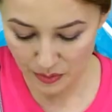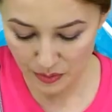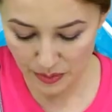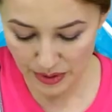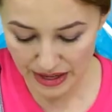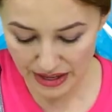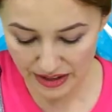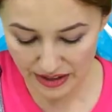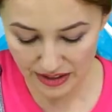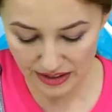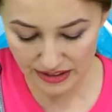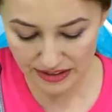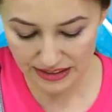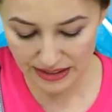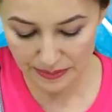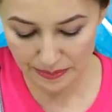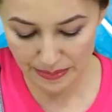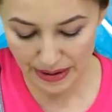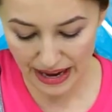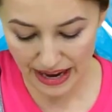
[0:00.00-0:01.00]
Wheels
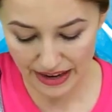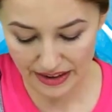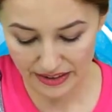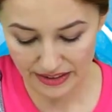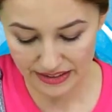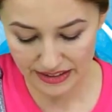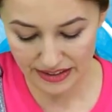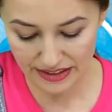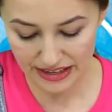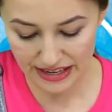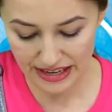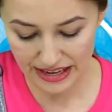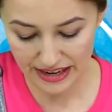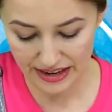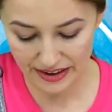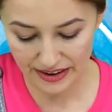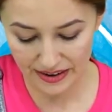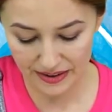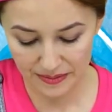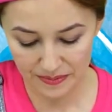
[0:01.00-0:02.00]
and paddles are
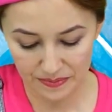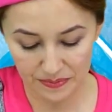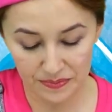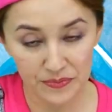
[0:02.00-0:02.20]
here.